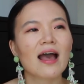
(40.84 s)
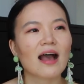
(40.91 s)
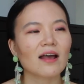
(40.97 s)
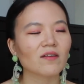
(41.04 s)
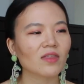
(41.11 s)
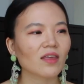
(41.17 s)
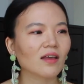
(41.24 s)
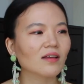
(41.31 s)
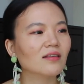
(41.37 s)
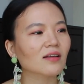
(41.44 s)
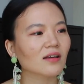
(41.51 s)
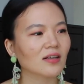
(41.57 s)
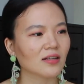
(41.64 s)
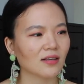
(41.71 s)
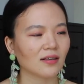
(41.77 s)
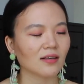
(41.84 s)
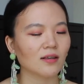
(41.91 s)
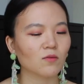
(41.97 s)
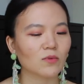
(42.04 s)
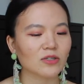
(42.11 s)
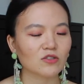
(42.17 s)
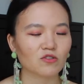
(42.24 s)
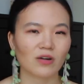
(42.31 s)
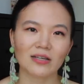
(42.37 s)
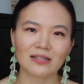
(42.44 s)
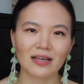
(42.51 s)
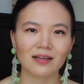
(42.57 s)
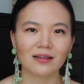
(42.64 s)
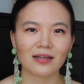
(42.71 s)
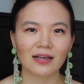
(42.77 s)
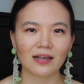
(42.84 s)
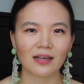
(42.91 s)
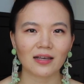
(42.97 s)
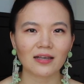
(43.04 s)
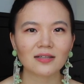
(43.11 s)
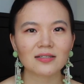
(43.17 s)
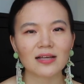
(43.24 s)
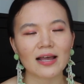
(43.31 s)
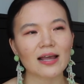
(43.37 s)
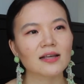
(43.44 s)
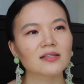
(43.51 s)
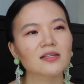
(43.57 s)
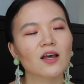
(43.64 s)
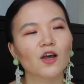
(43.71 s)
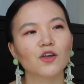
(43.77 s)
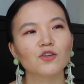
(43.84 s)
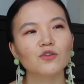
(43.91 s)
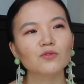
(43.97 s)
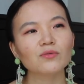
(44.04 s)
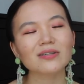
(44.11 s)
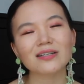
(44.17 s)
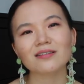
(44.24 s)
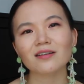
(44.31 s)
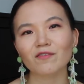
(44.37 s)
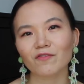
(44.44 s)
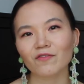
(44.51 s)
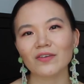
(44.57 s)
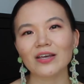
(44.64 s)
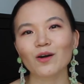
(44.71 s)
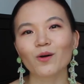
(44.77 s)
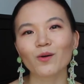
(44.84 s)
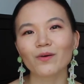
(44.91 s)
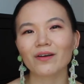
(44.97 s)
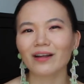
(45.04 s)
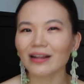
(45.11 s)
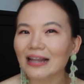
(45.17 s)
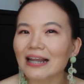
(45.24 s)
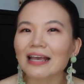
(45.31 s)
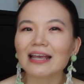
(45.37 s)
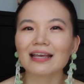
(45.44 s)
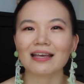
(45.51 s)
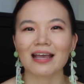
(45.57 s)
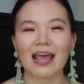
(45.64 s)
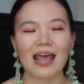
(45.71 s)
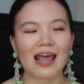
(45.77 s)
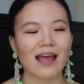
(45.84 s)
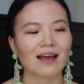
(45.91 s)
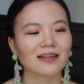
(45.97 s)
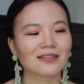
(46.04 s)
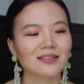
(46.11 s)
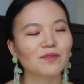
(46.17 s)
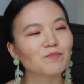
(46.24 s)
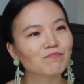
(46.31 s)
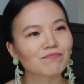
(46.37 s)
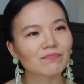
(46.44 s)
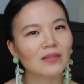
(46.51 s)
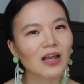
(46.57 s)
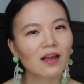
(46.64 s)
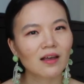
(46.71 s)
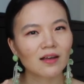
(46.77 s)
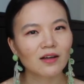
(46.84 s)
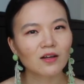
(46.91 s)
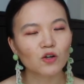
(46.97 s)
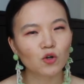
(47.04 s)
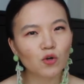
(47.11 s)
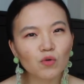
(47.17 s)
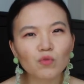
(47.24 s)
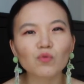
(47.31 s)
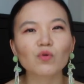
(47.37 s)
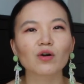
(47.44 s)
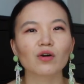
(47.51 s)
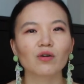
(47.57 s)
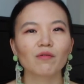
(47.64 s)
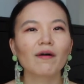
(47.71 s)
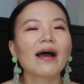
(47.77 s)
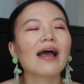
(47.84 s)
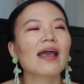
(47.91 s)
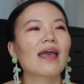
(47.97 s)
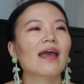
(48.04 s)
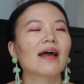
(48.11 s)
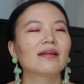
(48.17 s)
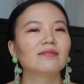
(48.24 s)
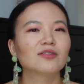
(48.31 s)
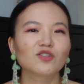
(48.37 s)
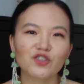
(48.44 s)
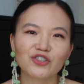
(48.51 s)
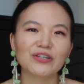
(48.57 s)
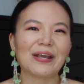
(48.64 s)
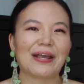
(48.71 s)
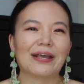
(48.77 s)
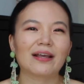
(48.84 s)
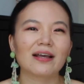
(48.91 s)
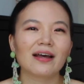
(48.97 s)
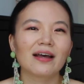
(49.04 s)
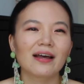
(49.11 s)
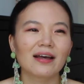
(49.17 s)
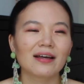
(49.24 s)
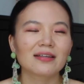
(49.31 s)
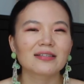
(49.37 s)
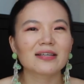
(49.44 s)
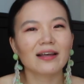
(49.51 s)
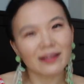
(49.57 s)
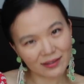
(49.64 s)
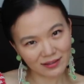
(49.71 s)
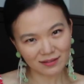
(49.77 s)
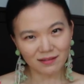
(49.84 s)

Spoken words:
I think the key with dressing in the heat is you need to feel clean and cool and chic to